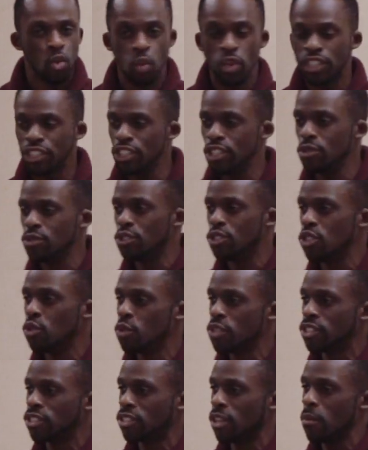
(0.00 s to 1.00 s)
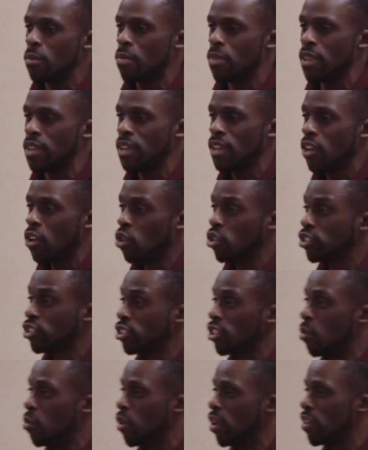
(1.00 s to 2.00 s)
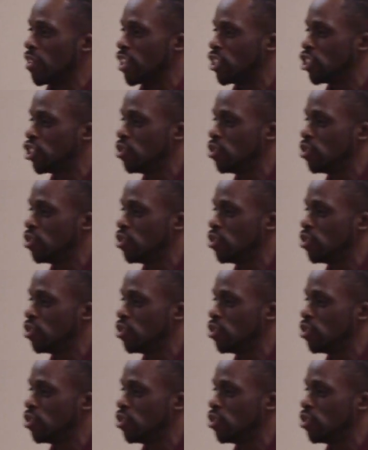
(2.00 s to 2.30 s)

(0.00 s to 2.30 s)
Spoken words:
What do you do with something or someone that